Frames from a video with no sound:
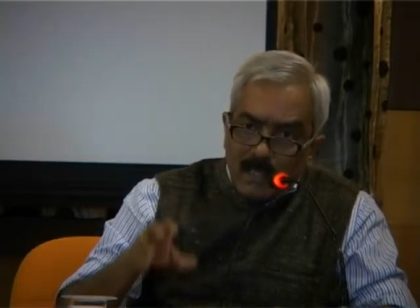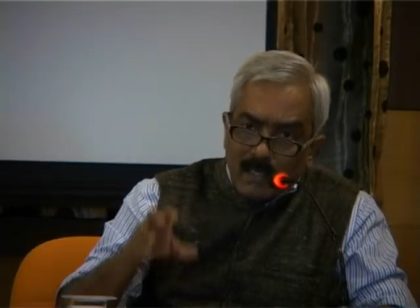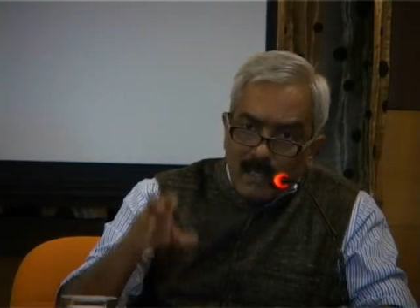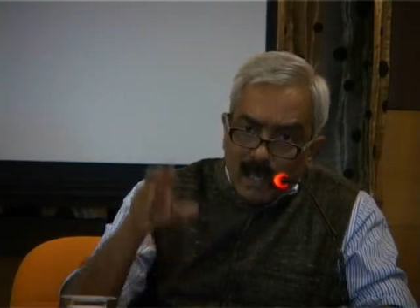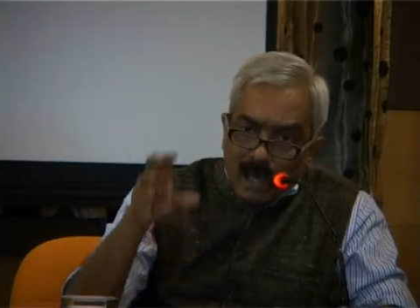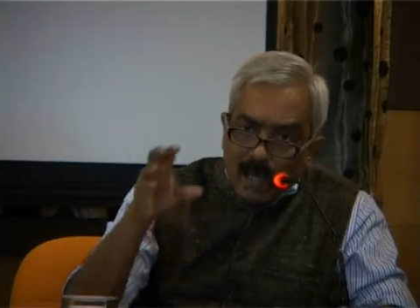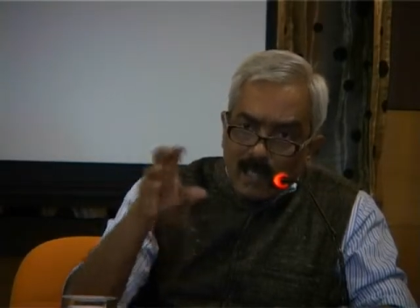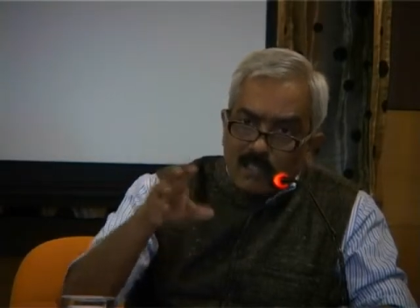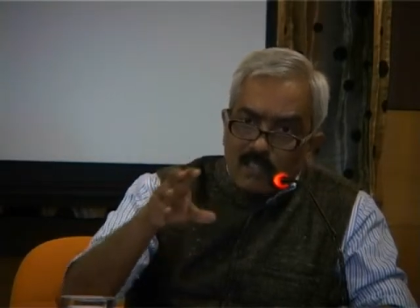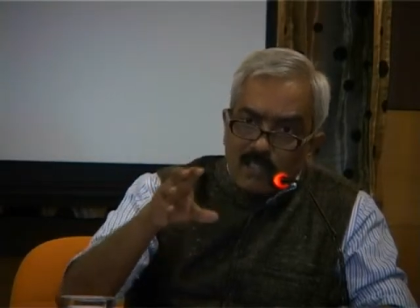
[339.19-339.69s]

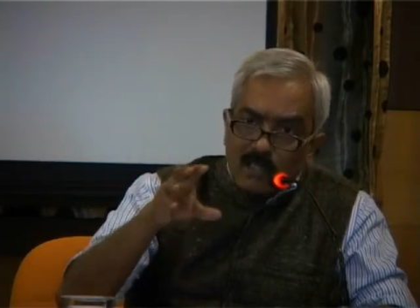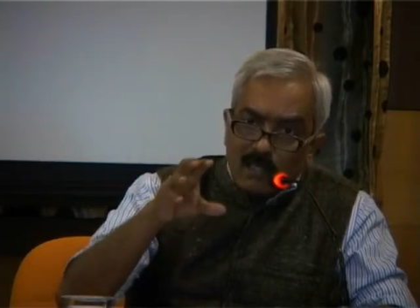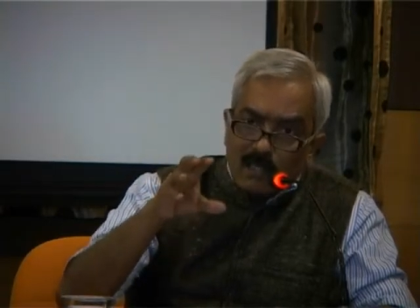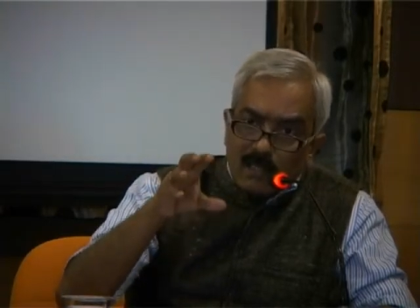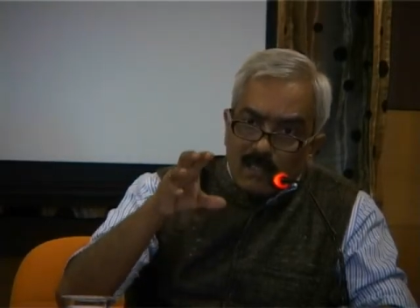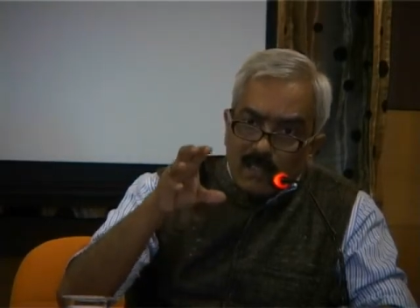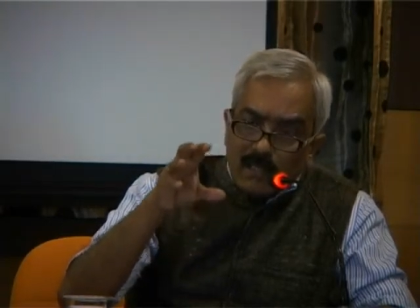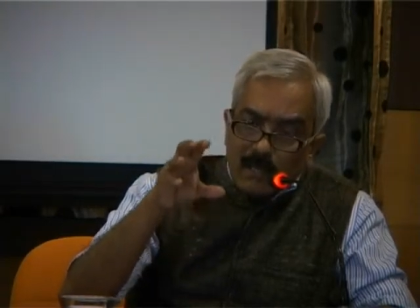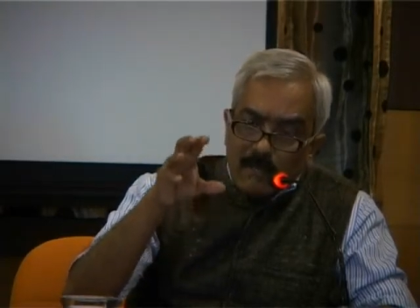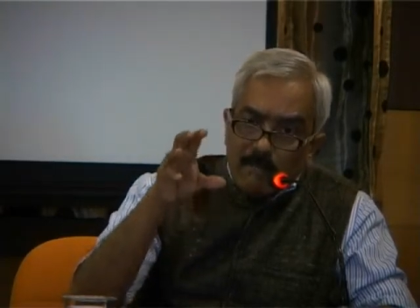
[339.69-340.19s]

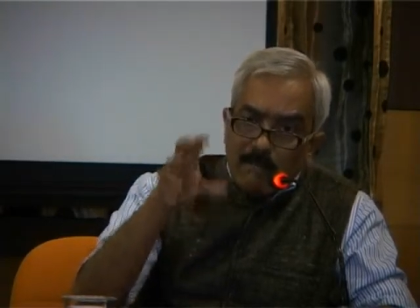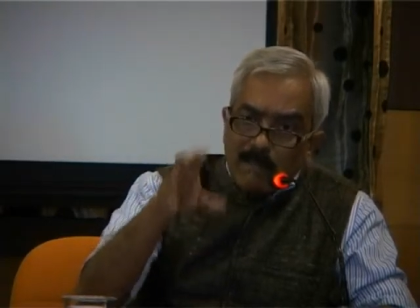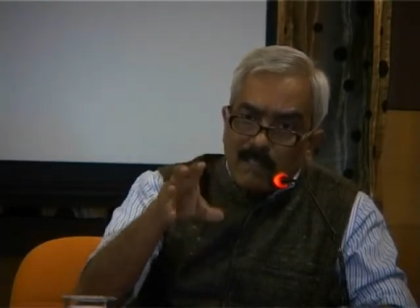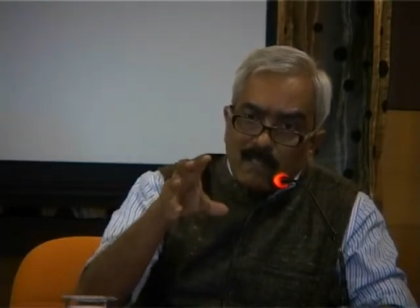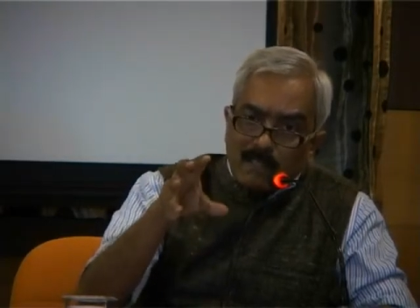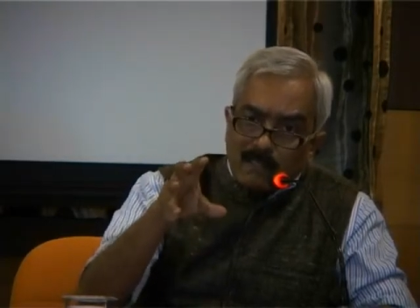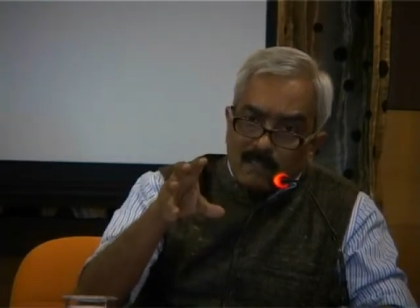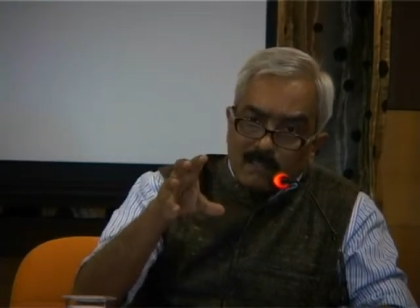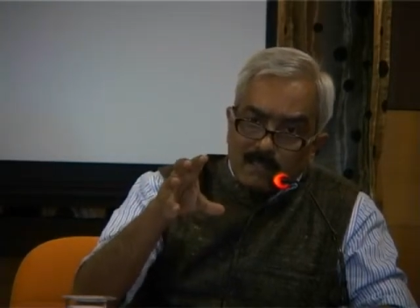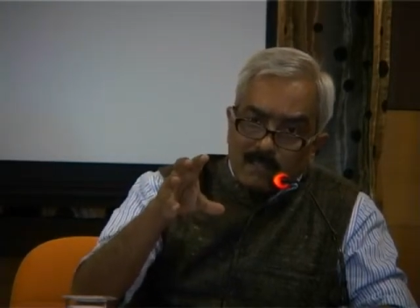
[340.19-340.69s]
larger
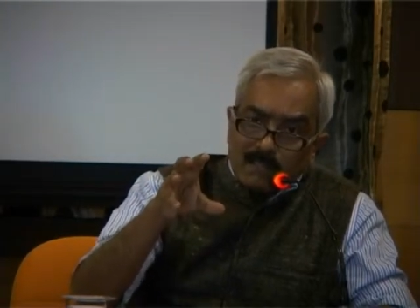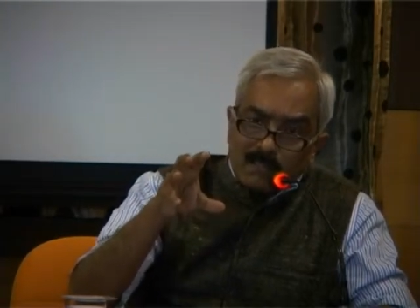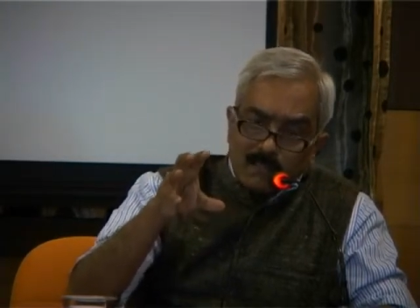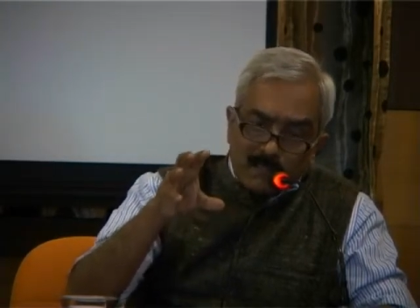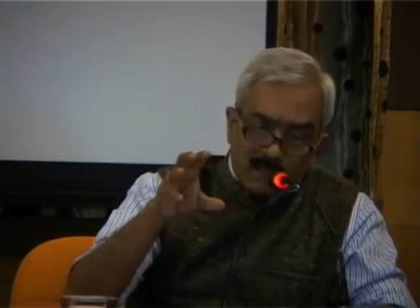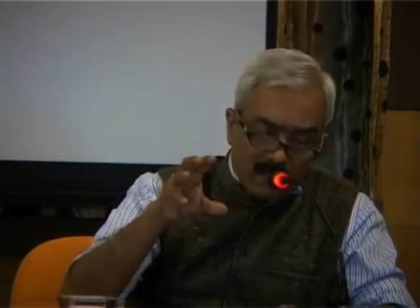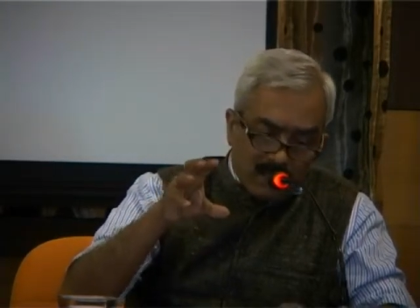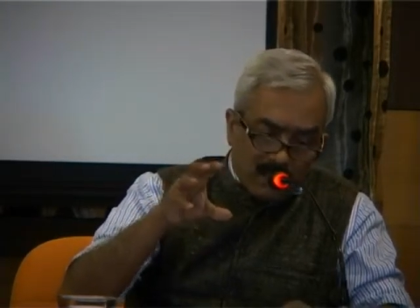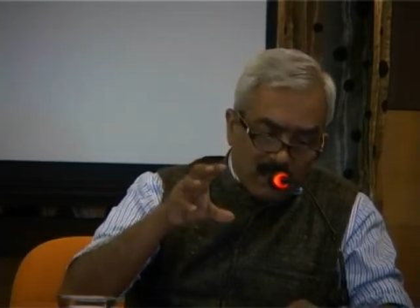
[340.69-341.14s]
impetus